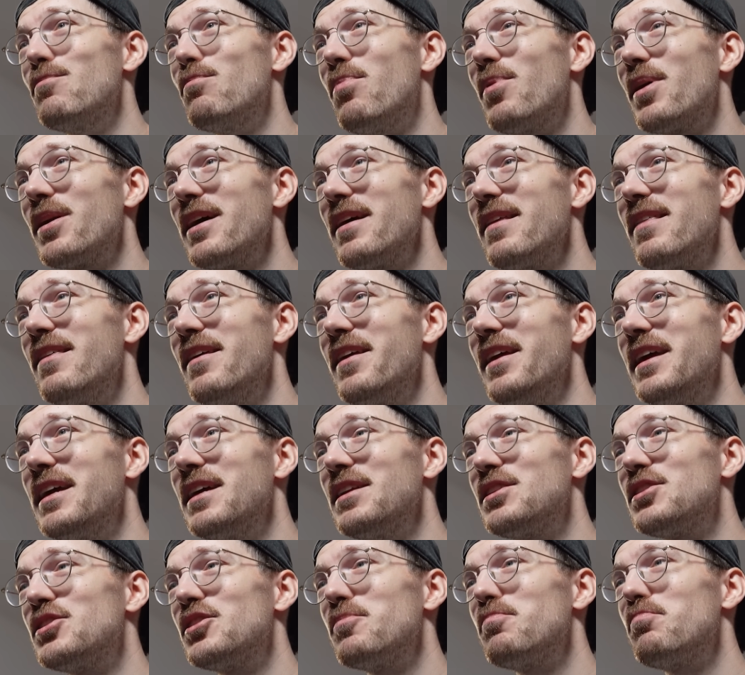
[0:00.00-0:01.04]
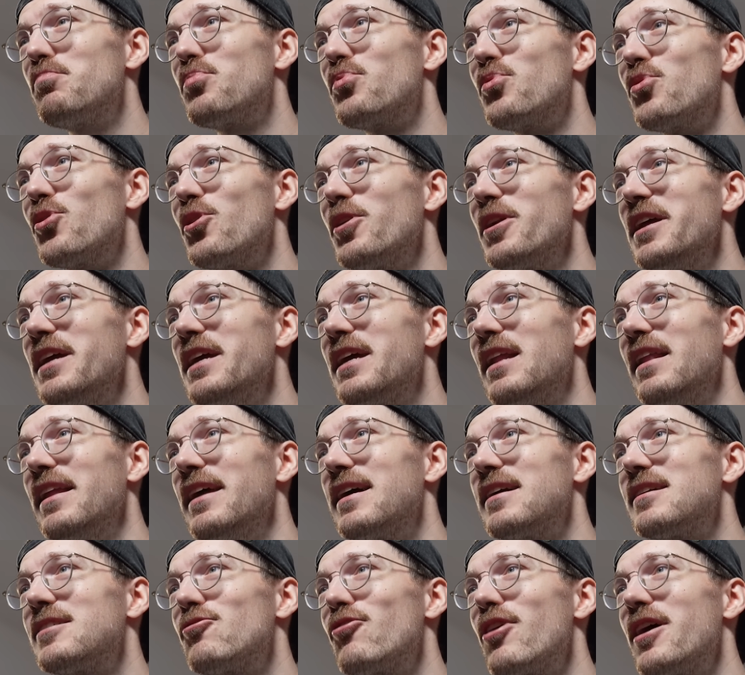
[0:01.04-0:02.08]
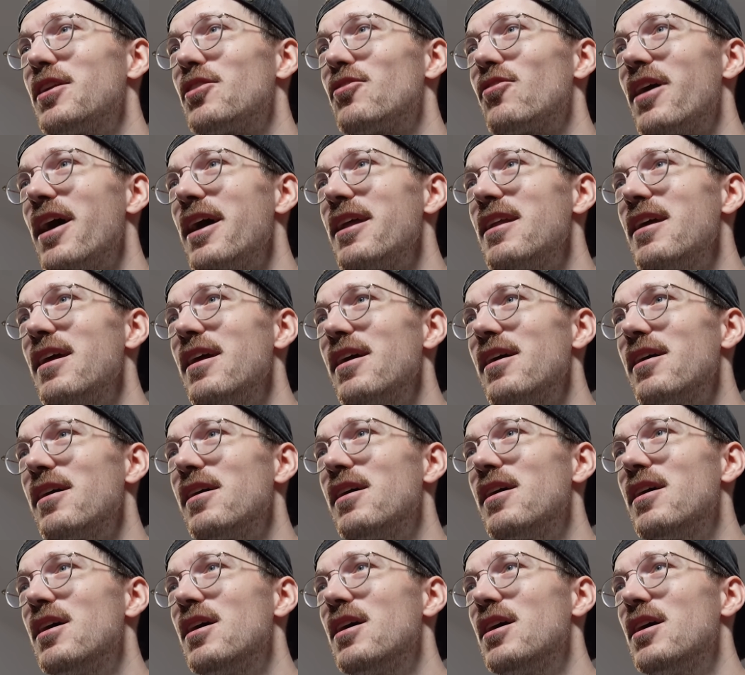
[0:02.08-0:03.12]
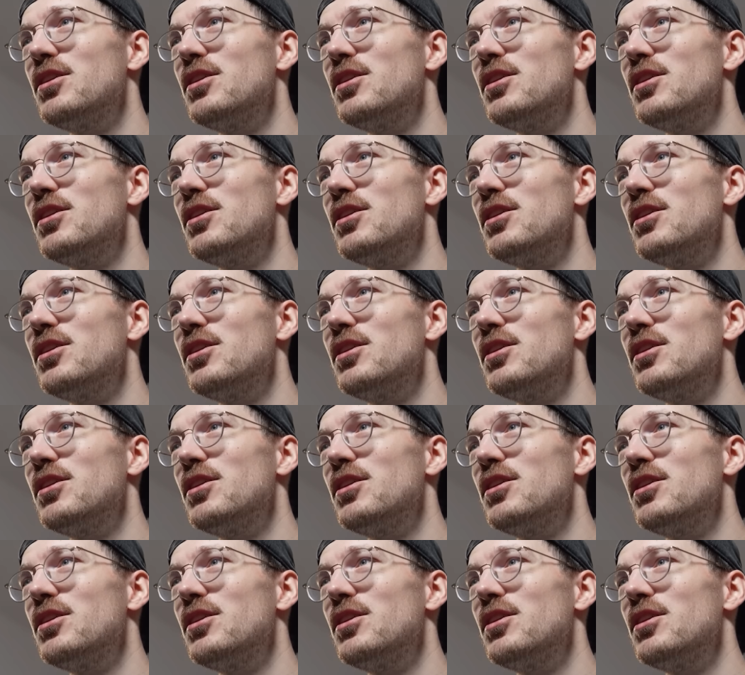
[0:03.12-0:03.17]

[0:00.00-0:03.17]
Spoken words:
but I think it's a pretty clear trend right here.